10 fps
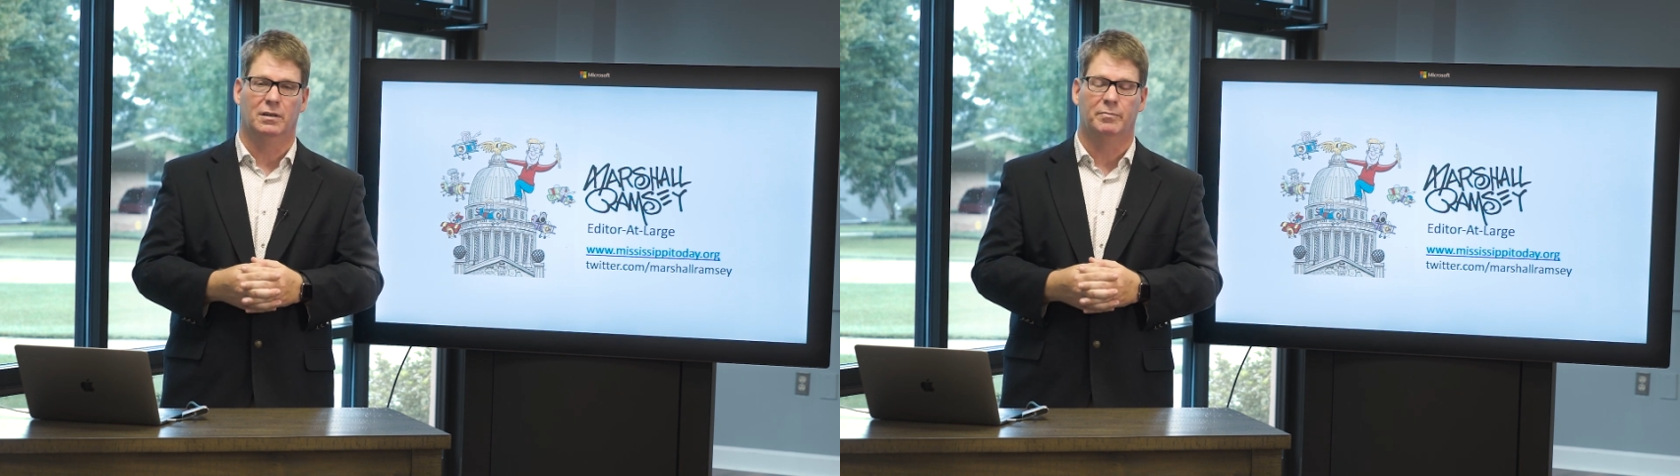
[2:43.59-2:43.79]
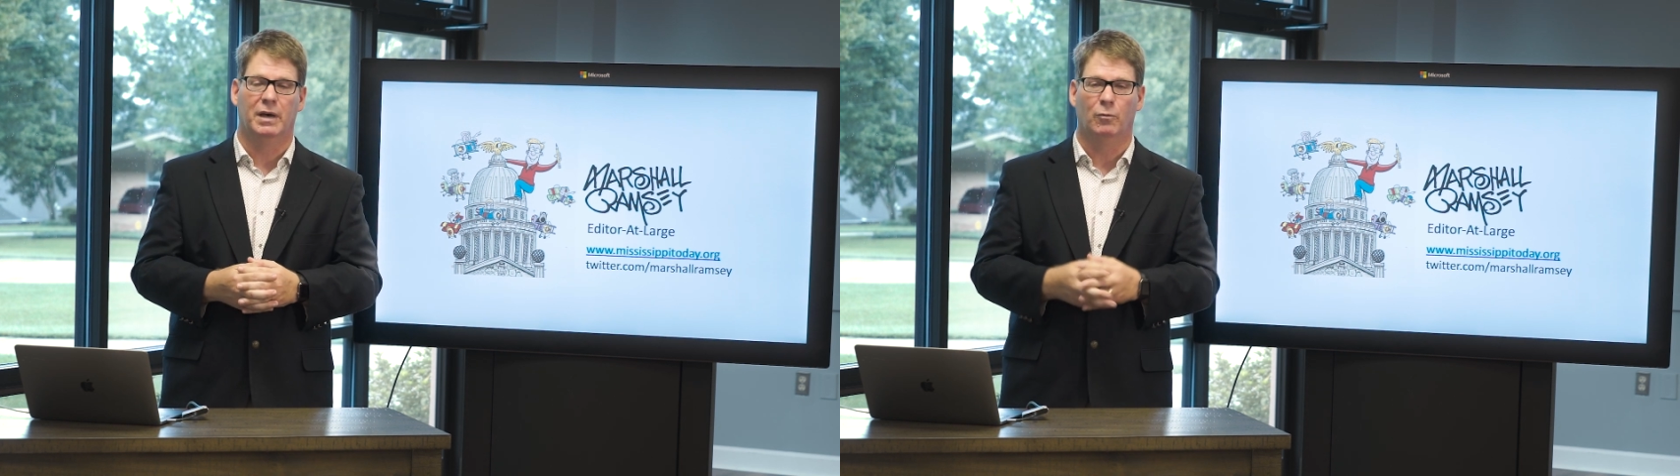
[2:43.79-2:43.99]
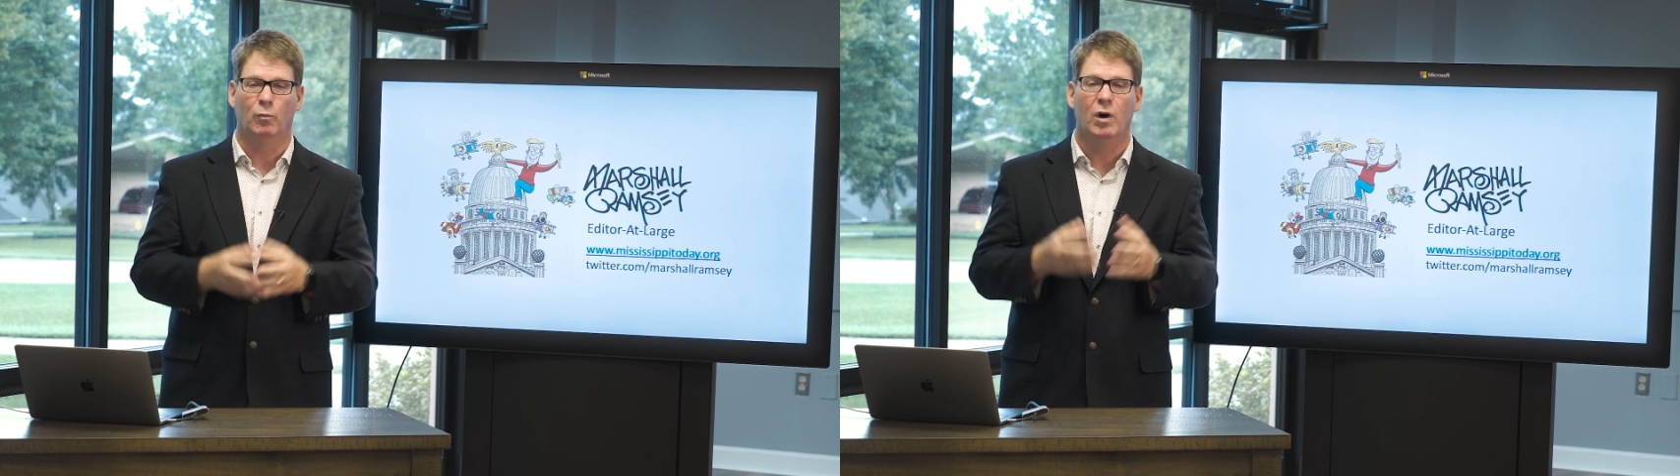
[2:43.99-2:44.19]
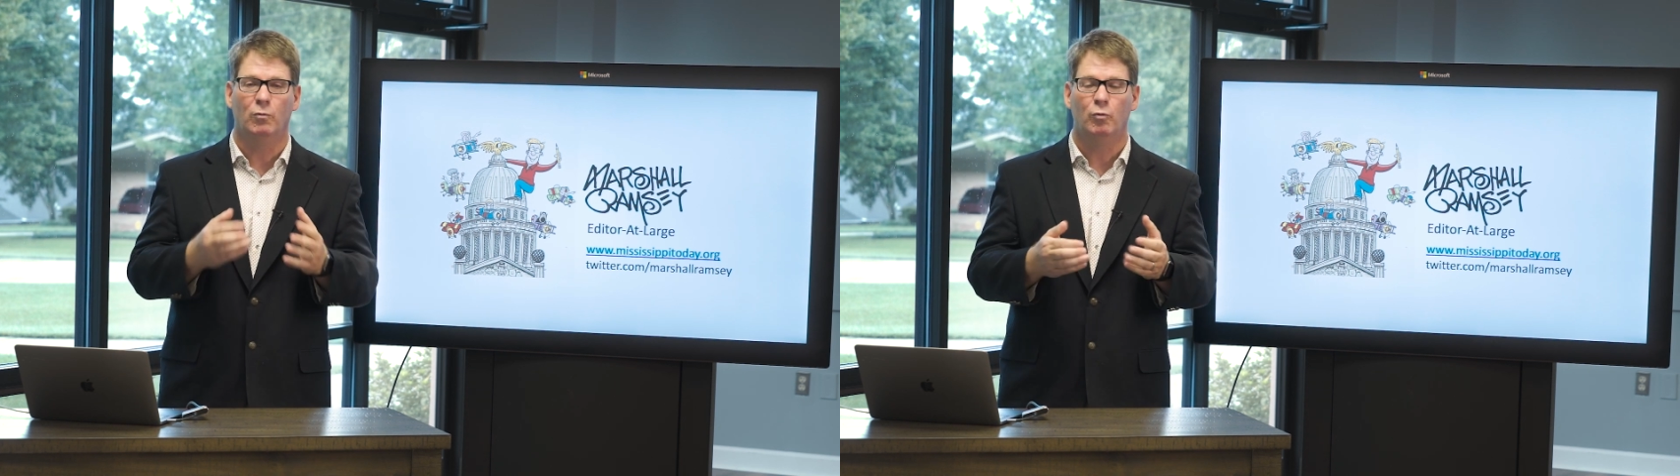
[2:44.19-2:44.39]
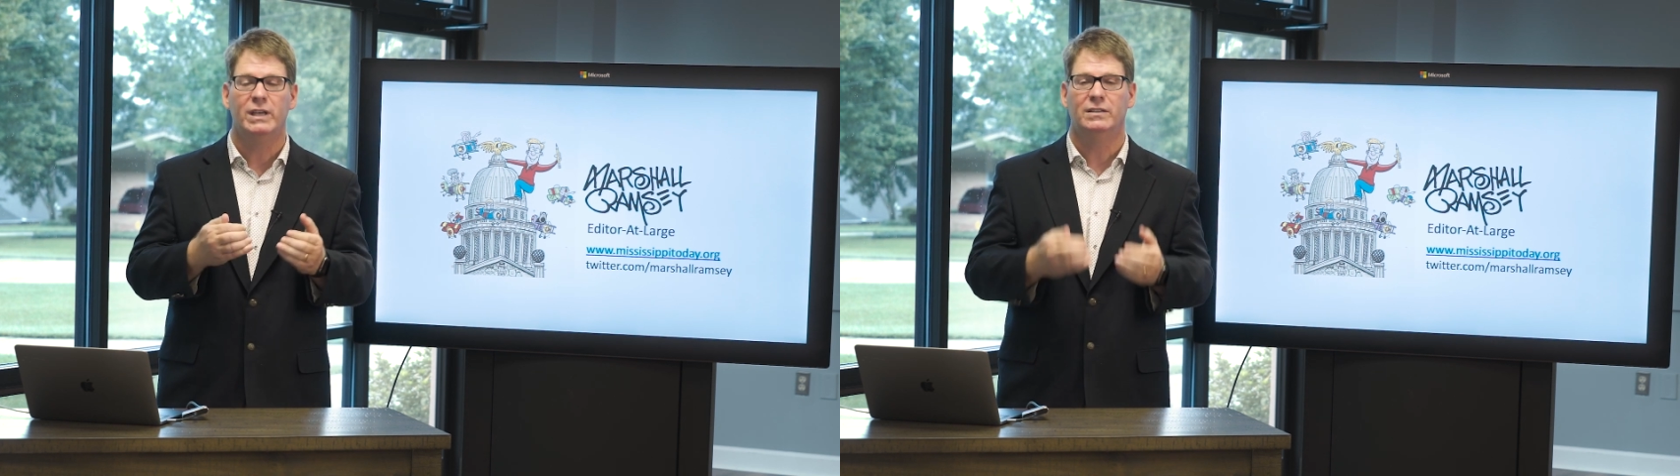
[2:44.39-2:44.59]
about
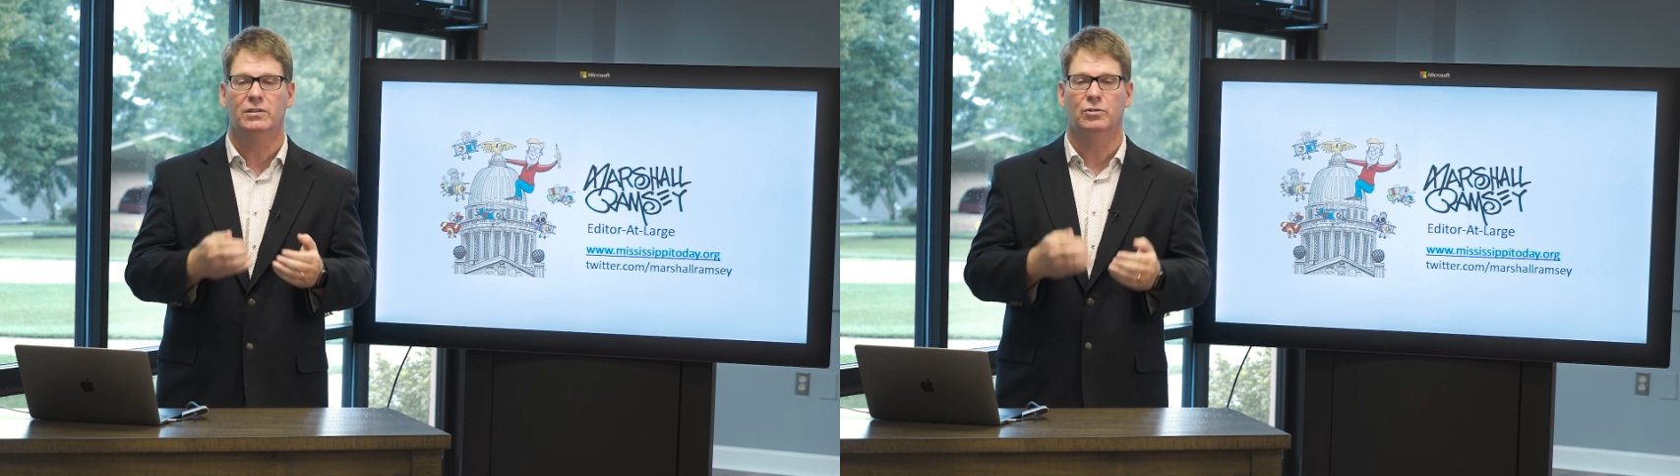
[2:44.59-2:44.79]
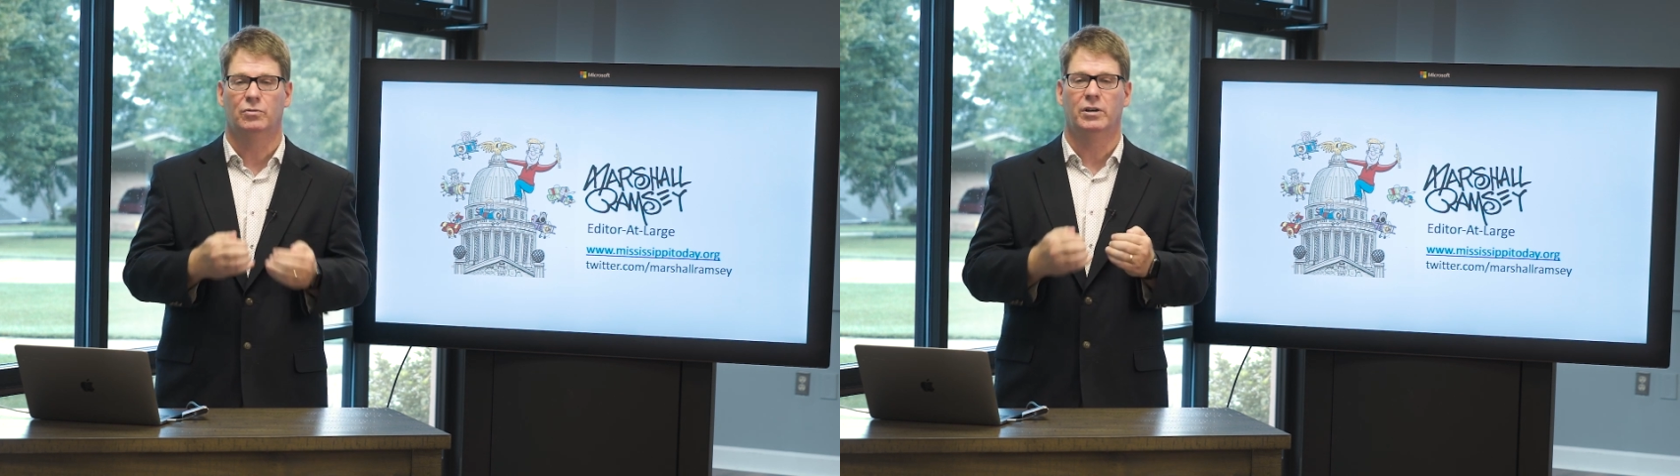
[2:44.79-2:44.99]
what we do